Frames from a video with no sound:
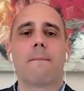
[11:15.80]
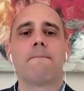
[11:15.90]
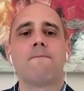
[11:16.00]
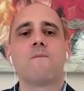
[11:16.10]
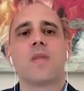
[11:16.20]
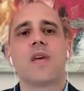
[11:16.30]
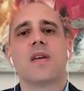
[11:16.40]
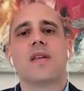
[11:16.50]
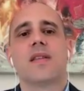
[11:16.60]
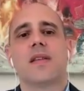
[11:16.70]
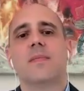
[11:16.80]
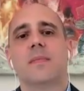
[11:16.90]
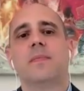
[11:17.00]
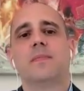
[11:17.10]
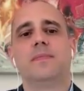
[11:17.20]

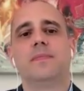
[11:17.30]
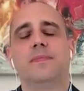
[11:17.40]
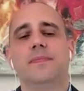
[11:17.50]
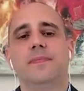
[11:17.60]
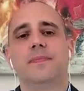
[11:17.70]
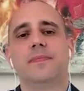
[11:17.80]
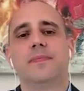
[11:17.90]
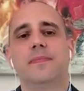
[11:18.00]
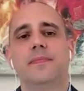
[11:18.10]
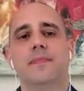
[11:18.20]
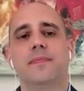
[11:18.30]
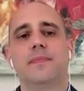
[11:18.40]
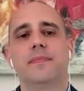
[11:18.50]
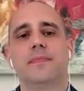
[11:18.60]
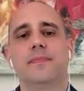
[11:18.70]

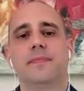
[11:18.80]
[no speech]